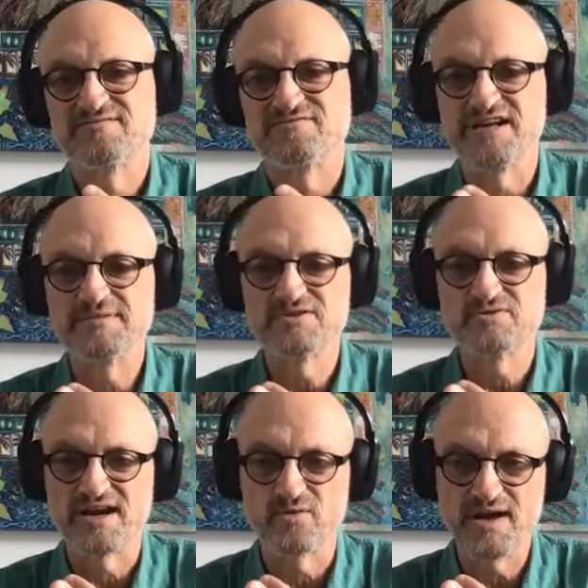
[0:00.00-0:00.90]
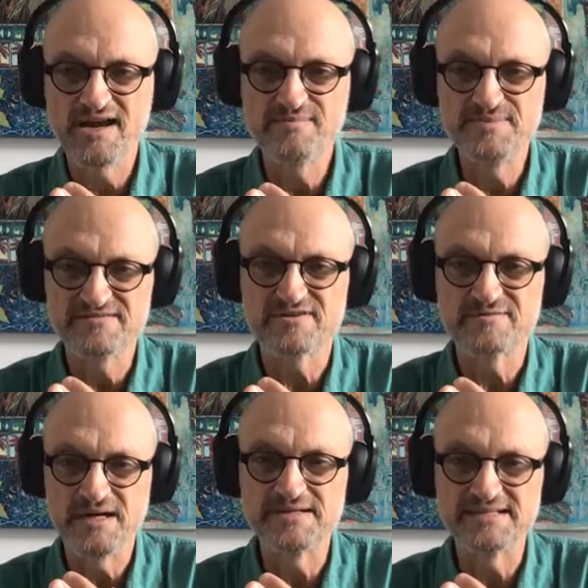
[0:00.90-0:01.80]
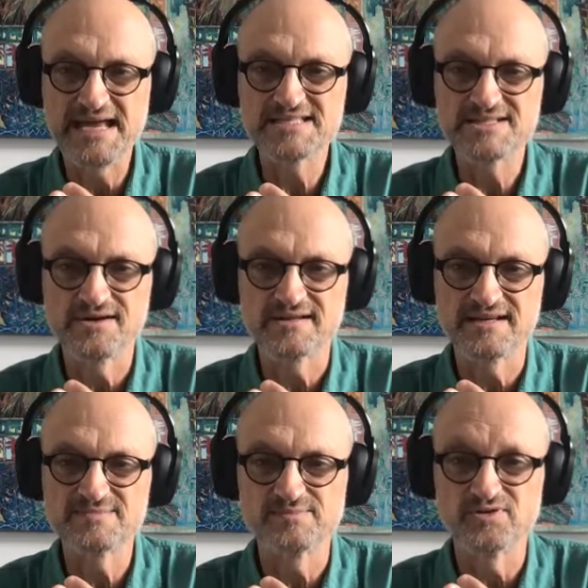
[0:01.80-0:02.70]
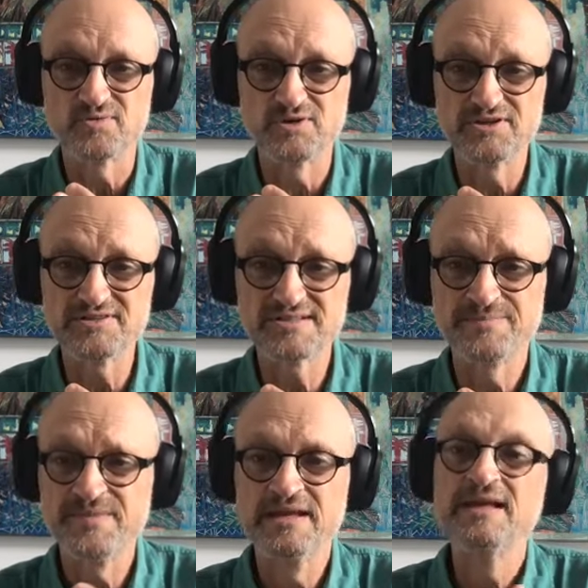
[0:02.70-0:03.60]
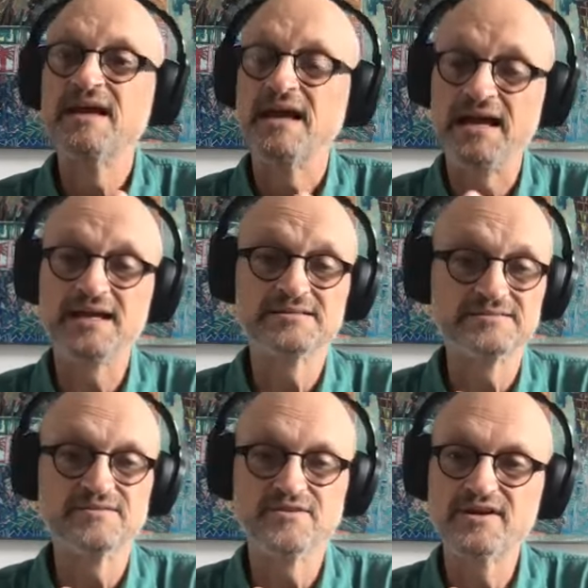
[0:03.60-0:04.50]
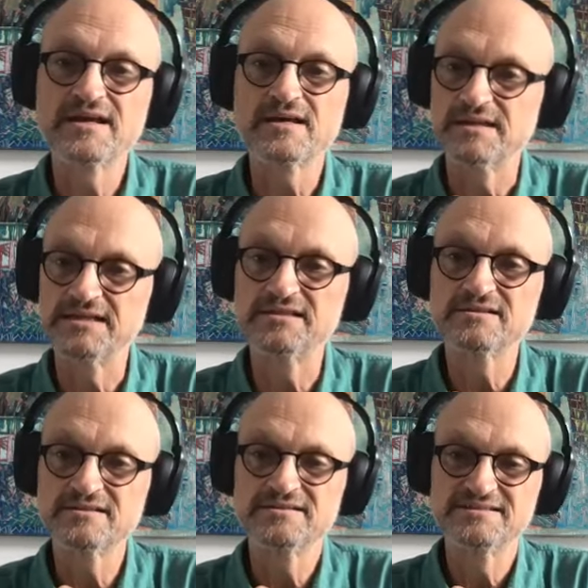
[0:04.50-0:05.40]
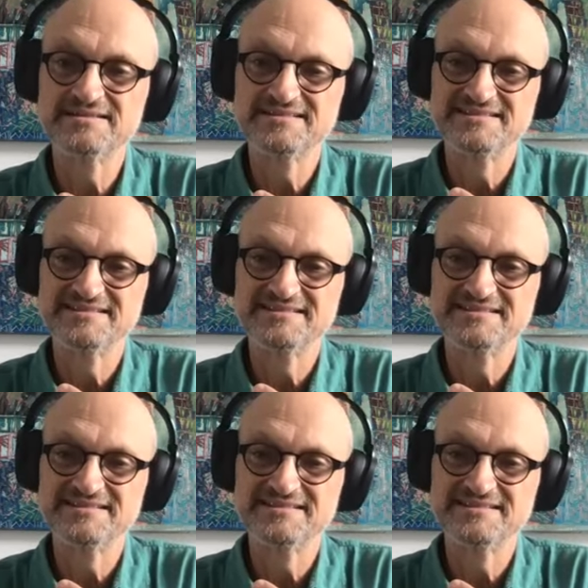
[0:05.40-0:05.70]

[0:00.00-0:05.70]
freedom to run away a bit from mum and dad so I can explore the world, and very clear